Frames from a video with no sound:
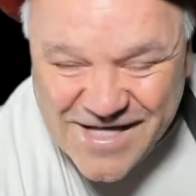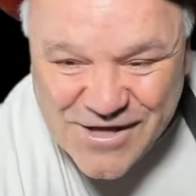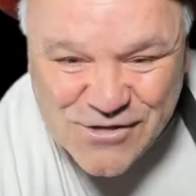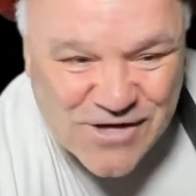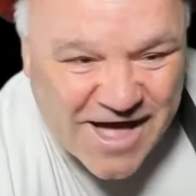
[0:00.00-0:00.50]

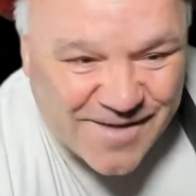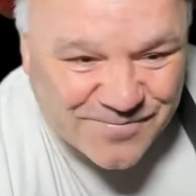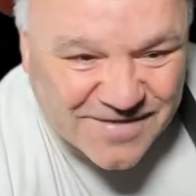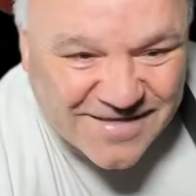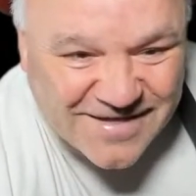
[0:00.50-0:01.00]
Jay,
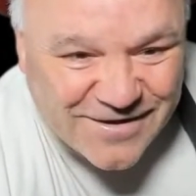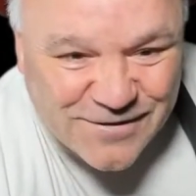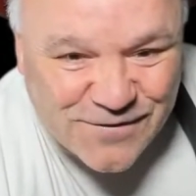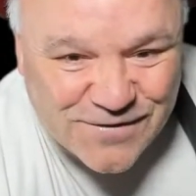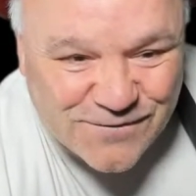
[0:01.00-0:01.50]

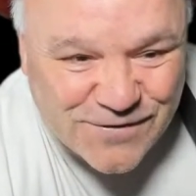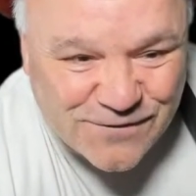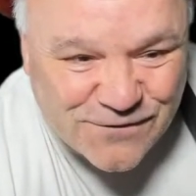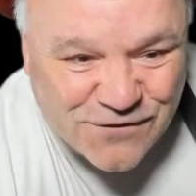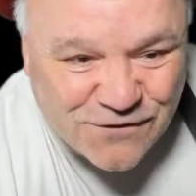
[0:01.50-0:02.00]

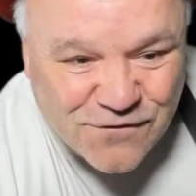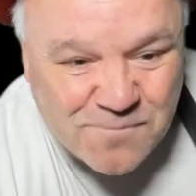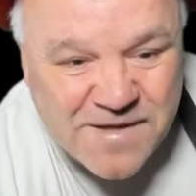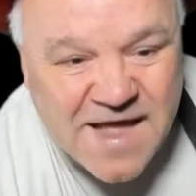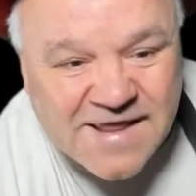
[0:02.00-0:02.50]
you've
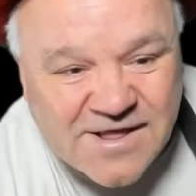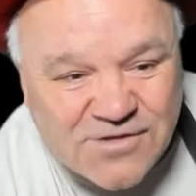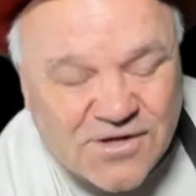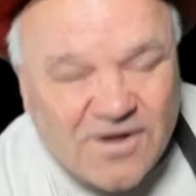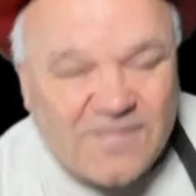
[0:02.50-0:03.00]
done me head in,
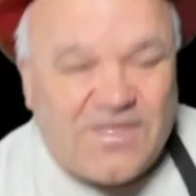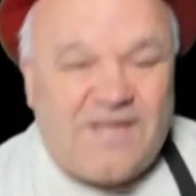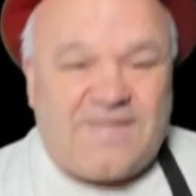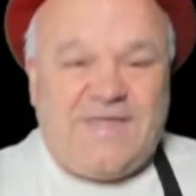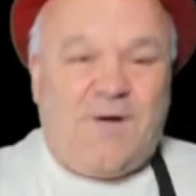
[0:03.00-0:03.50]
Joe.
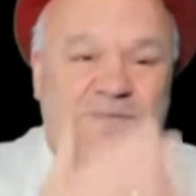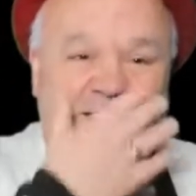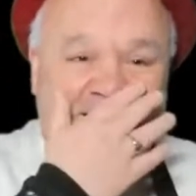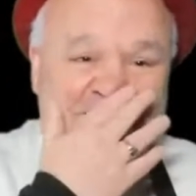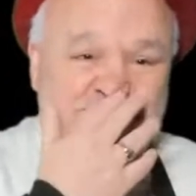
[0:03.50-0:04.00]
That's the
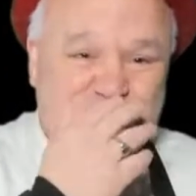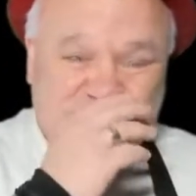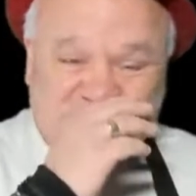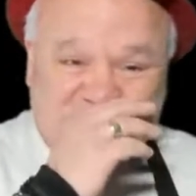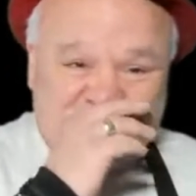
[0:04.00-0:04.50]
opening line to
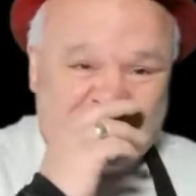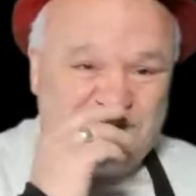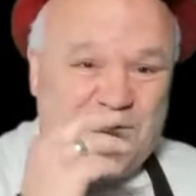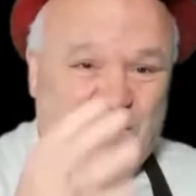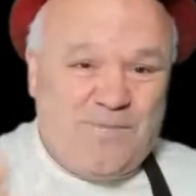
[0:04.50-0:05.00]
Buskers,
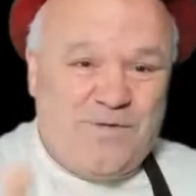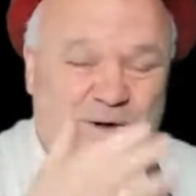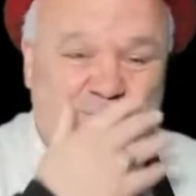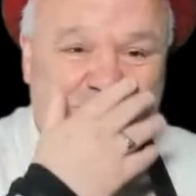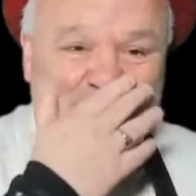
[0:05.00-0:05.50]

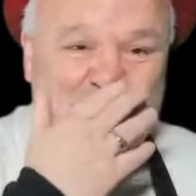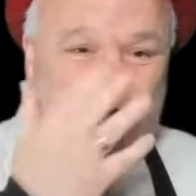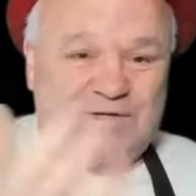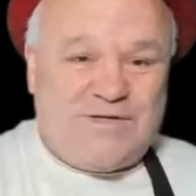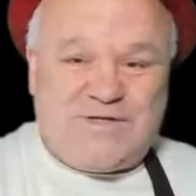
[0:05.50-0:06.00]
not
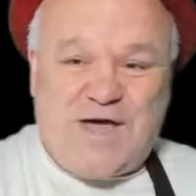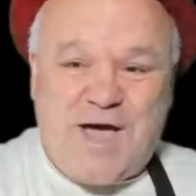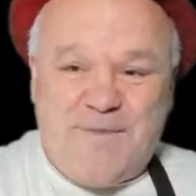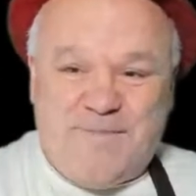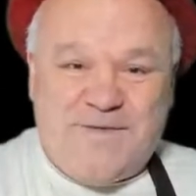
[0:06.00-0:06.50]
Precious
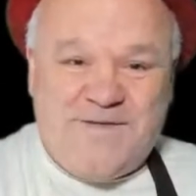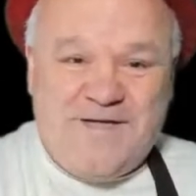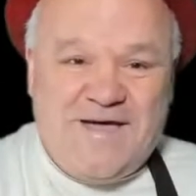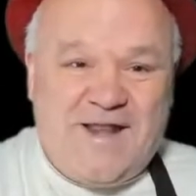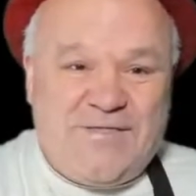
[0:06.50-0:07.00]
Time.
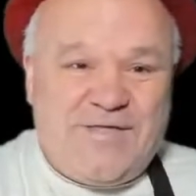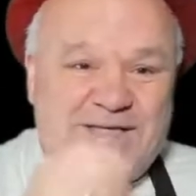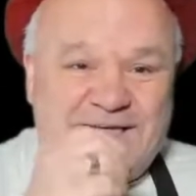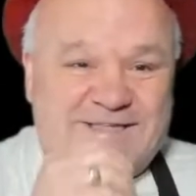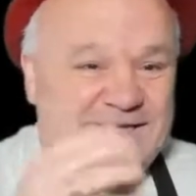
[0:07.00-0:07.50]
And the
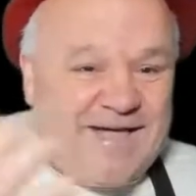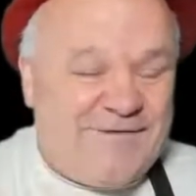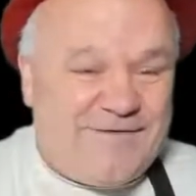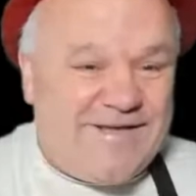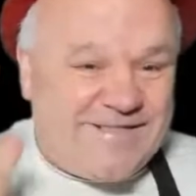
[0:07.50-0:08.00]
thing is,
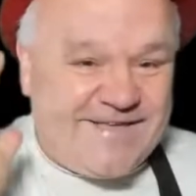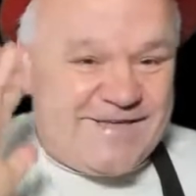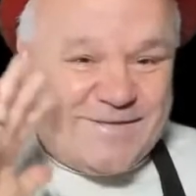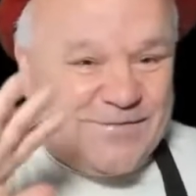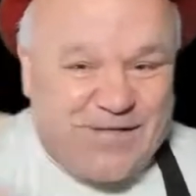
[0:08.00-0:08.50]
I've actually
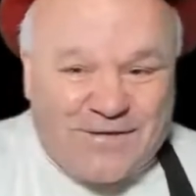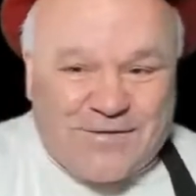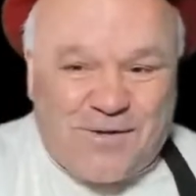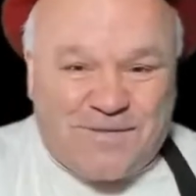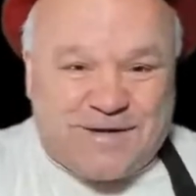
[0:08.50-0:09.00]
lost
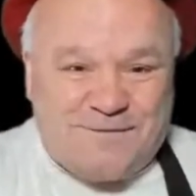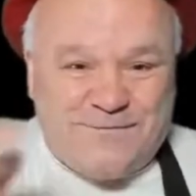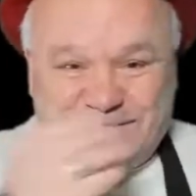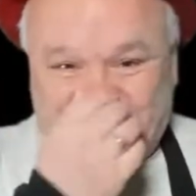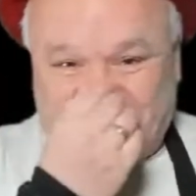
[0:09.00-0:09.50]
all my
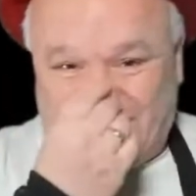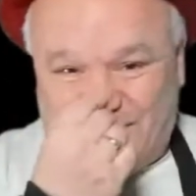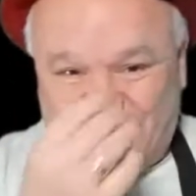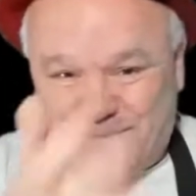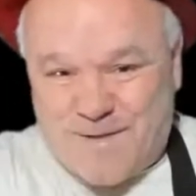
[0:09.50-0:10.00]
confidence now
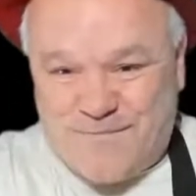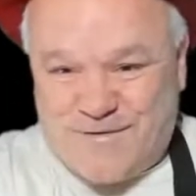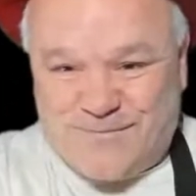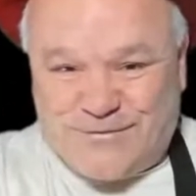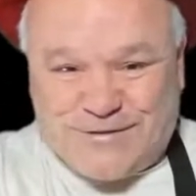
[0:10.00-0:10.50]
in
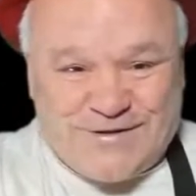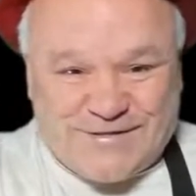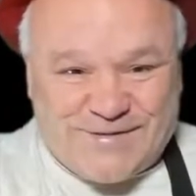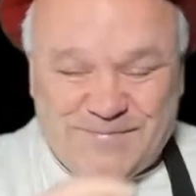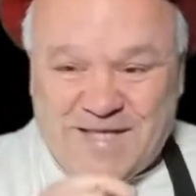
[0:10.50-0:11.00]
remembering
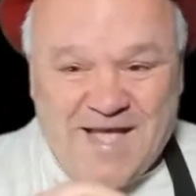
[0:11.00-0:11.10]
Buskers.